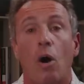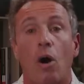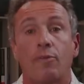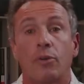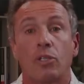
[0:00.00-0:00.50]

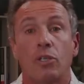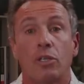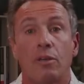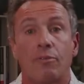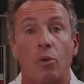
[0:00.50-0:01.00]
Offer
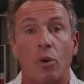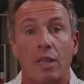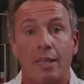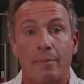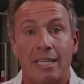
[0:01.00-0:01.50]
good for
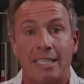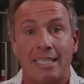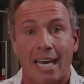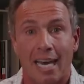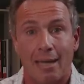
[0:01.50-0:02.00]
a
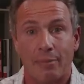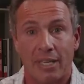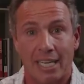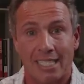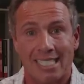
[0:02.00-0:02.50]
limited time.
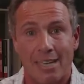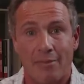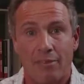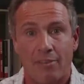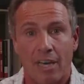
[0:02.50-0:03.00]
You get a
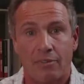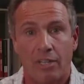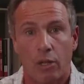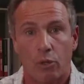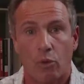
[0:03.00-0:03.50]

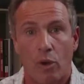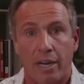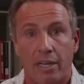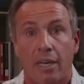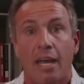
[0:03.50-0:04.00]
$75
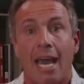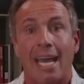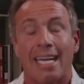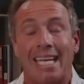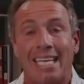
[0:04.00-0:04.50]
credit
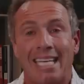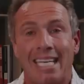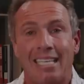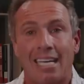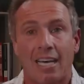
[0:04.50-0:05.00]
at
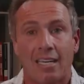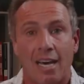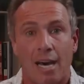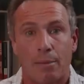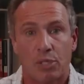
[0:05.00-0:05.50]

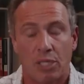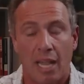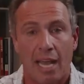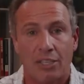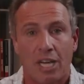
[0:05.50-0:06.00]

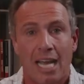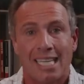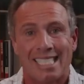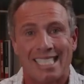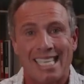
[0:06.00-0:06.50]

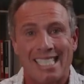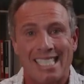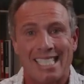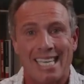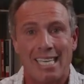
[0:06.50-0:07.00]

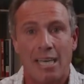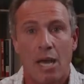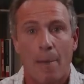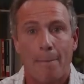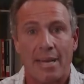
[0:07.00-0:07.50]

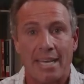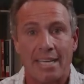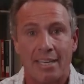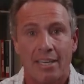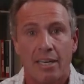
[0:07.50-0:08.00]

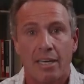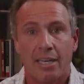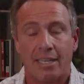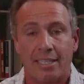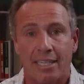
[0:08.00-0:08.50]
Indeed.com/CCP.
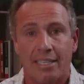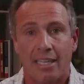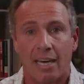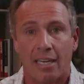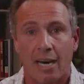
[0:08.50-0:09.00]

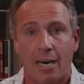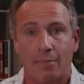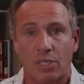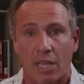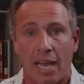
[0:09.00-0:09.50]

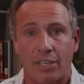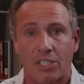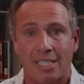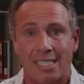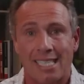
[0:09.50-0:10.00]

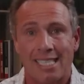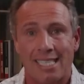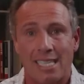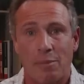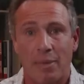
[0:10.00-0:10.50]

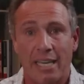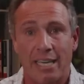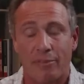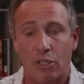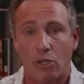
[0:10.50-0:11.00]

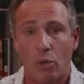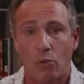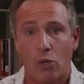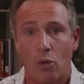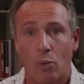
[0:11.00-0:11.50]
Indeed.com/CCP. If you
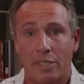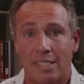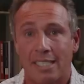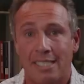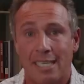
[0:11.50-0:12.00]
don't know what
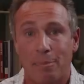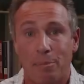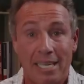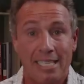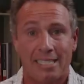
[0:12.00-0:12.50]

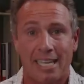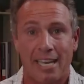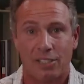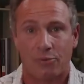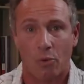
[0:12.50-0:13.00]
CCP
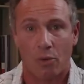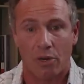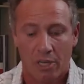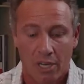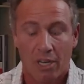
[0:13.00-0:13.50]
stands
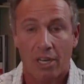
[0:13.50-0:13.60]
for,